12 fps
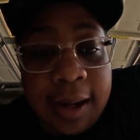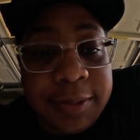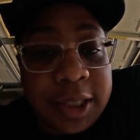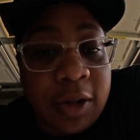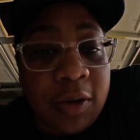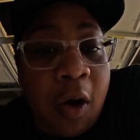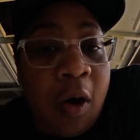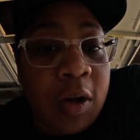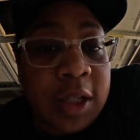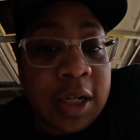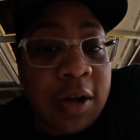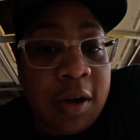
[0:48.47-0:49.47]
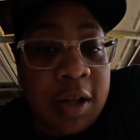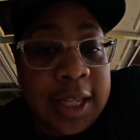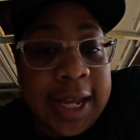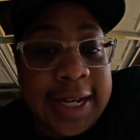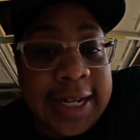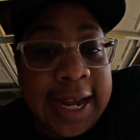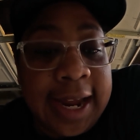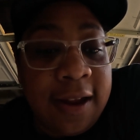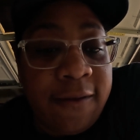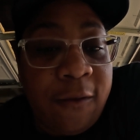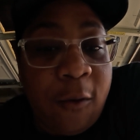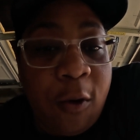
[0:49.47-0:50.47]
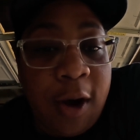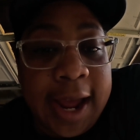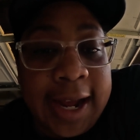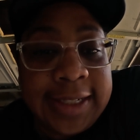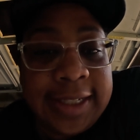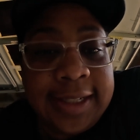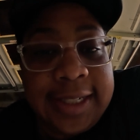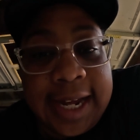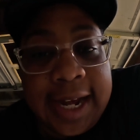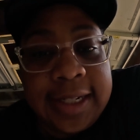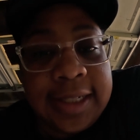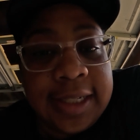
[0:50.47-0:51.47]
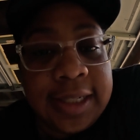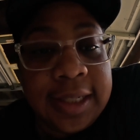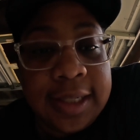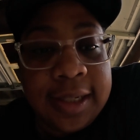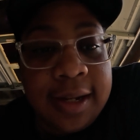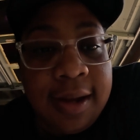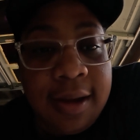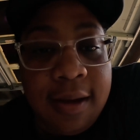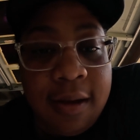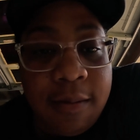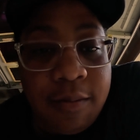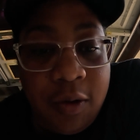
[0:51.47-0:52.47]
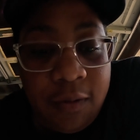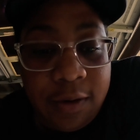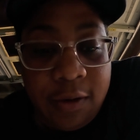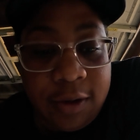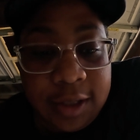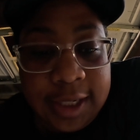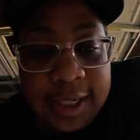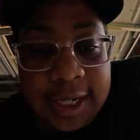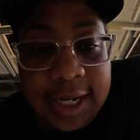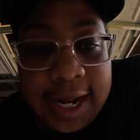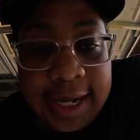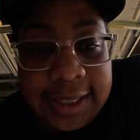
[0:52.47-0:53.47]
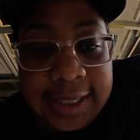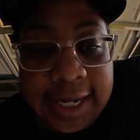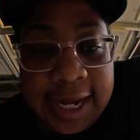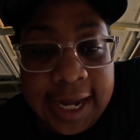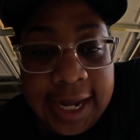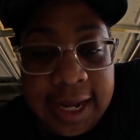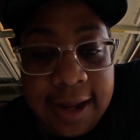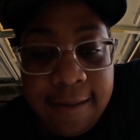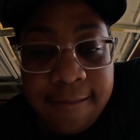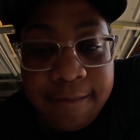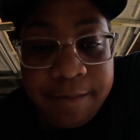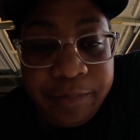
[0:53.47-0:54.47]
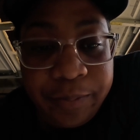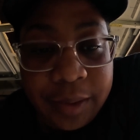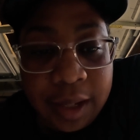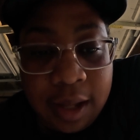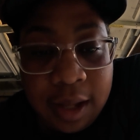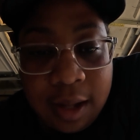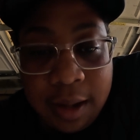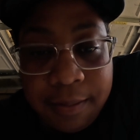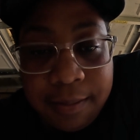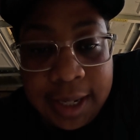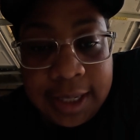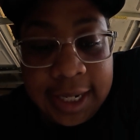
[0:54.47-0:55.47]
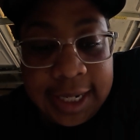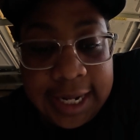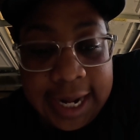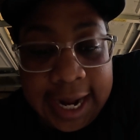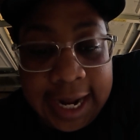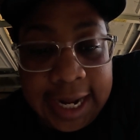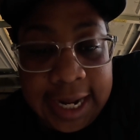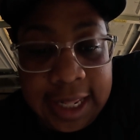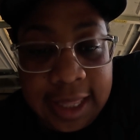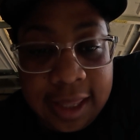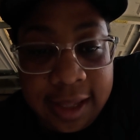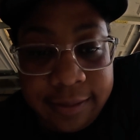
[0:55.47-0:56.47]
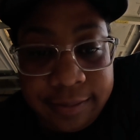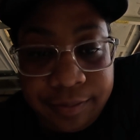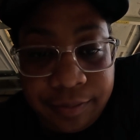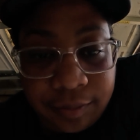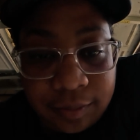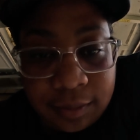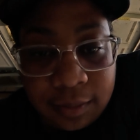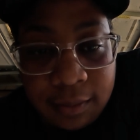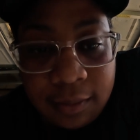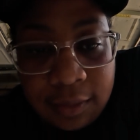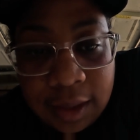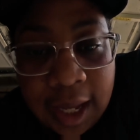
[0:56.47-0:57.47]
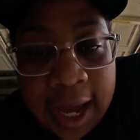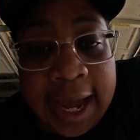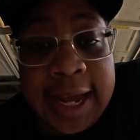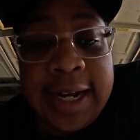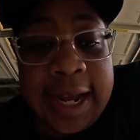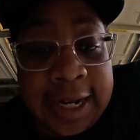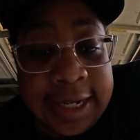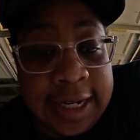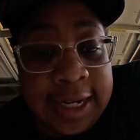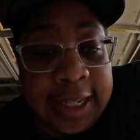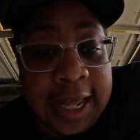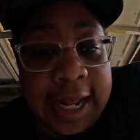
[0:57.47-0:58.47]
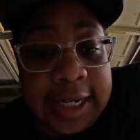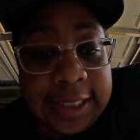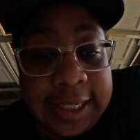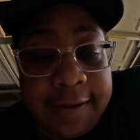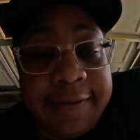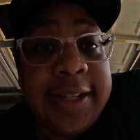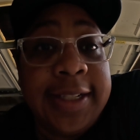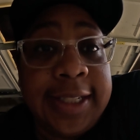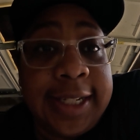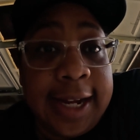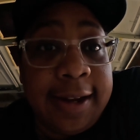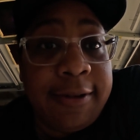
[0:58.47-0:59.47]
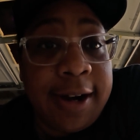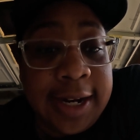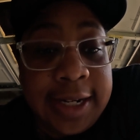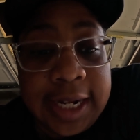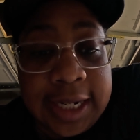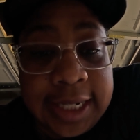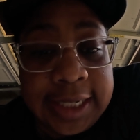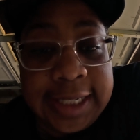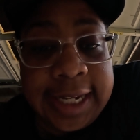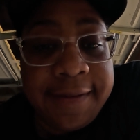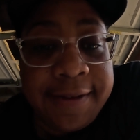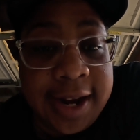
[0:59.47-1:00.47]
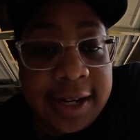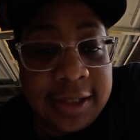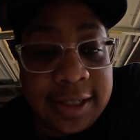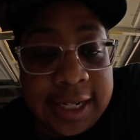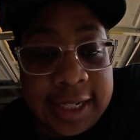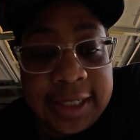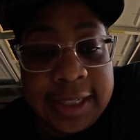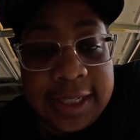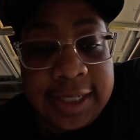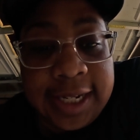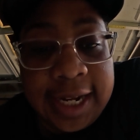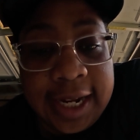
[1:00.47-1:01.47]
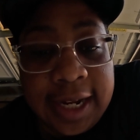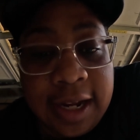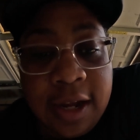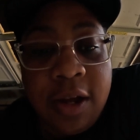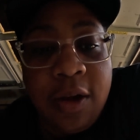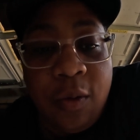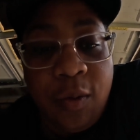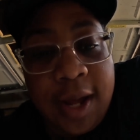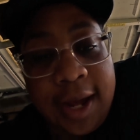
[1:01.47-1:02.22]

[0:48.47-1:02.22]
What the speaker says: So all in all that day, 4 exercises. Moving on to the next day, Monday the 8th. I did a lot of stuff this day, right? I did 7 exercises this day. We